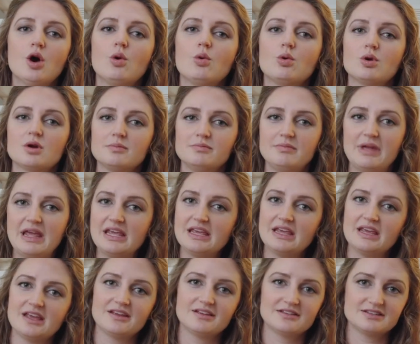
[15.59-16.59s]
or
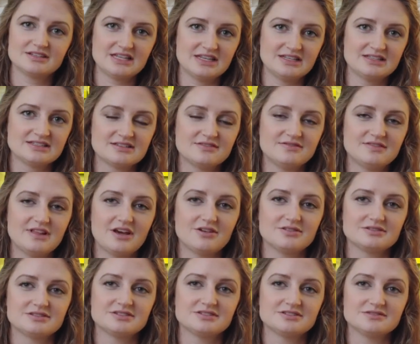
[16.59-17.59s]
making tens of
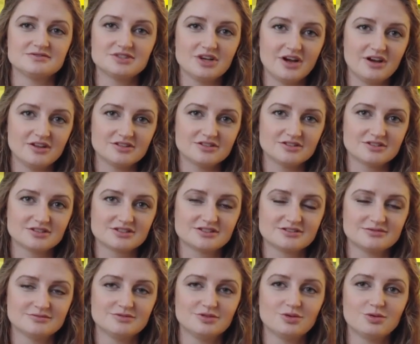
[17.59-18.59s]
thousands of dollars,